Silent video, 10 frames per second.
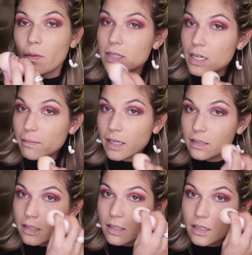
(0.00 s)
I want to take my
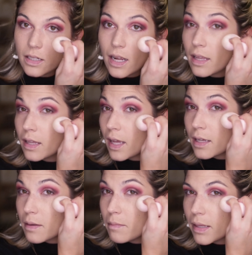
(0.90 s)
concealer and
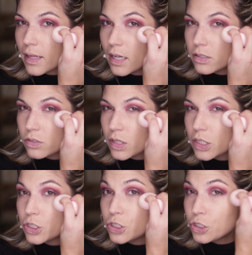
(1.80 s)
like make the edges
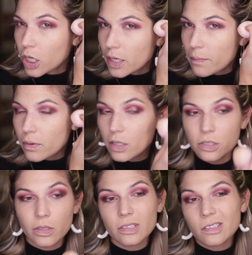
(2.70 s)
really sharp, or
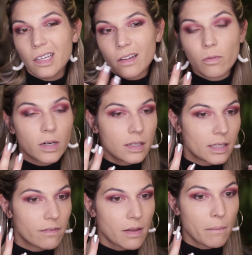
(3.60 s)
do I just kind of want to
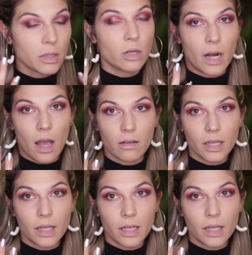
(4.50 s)
leave them blown out?